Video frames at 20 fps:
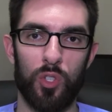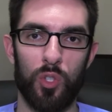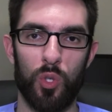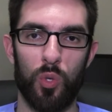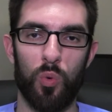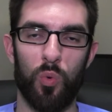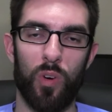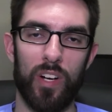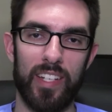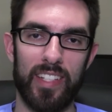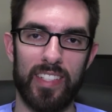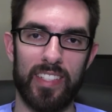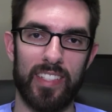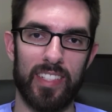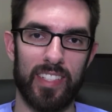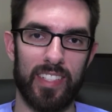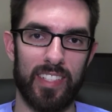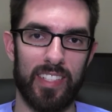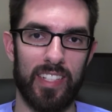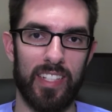
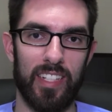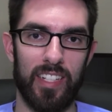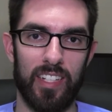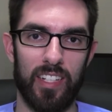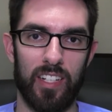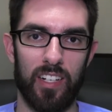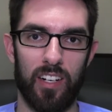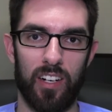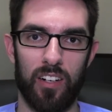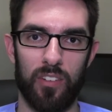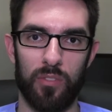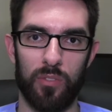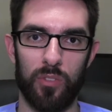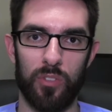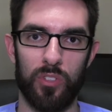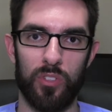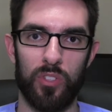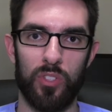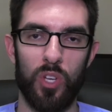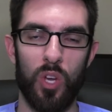2016
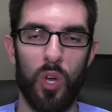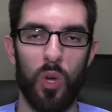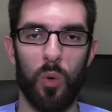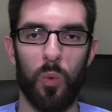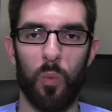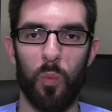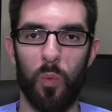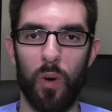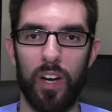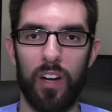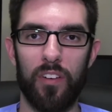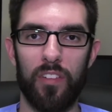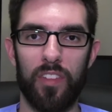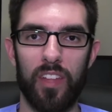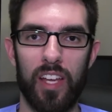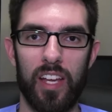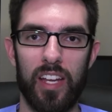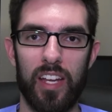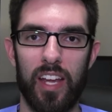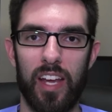conference where
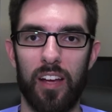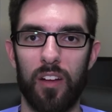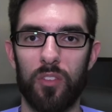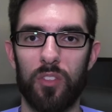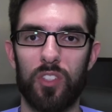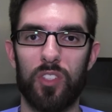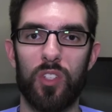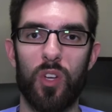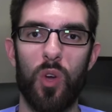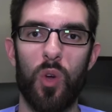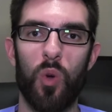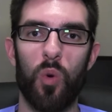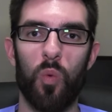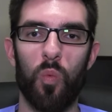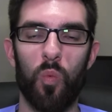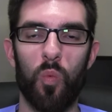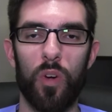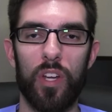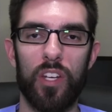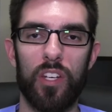they announced
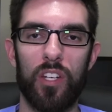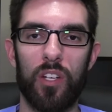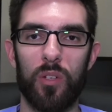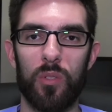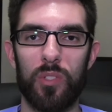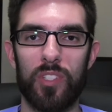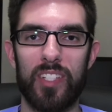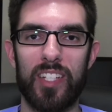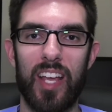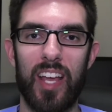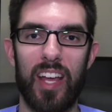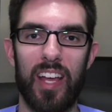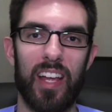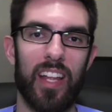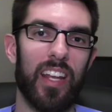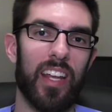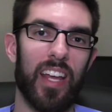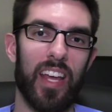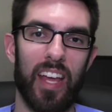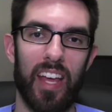Windows
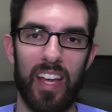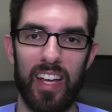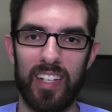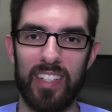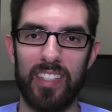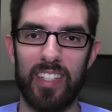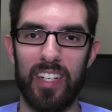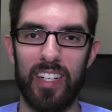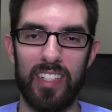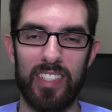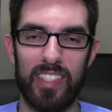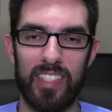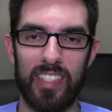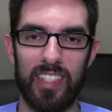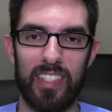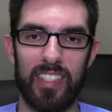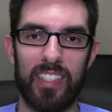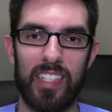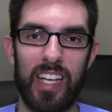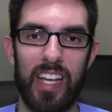10
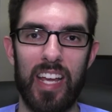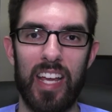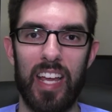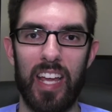x86